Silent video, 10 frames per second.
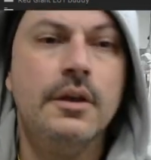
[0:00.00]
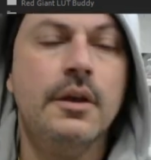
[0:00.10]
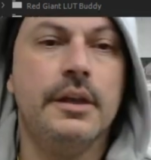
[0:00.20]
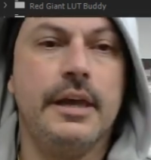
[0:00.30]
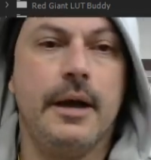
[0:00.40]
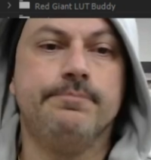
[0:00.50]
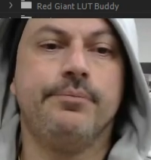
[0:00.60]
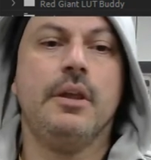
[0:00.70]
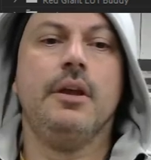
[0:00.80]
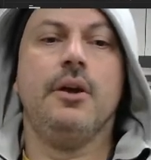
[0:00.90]
Yeah.
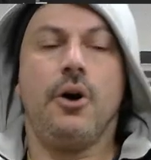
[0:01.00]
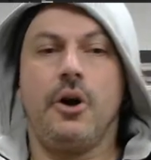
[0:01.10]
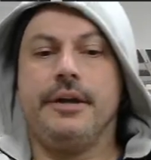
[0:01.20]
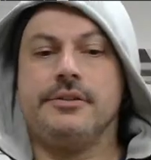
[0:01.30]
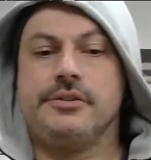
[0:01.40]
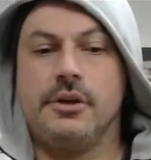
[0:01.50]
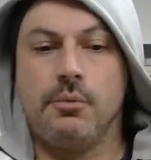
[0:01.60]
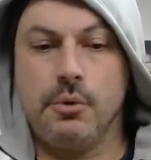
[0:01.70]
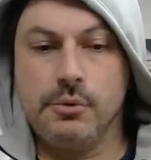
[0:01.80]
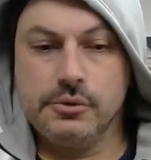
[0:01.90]
All right. So
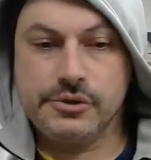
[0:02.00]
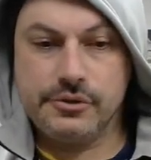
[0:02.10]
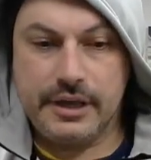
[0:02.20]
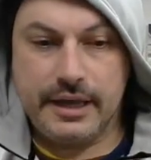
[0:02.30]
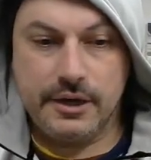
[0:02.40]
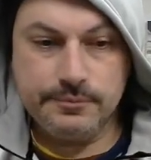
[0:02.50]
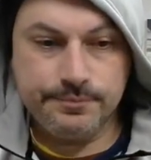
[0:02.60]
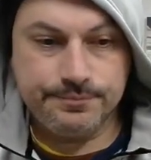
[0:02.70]
what we'll do now,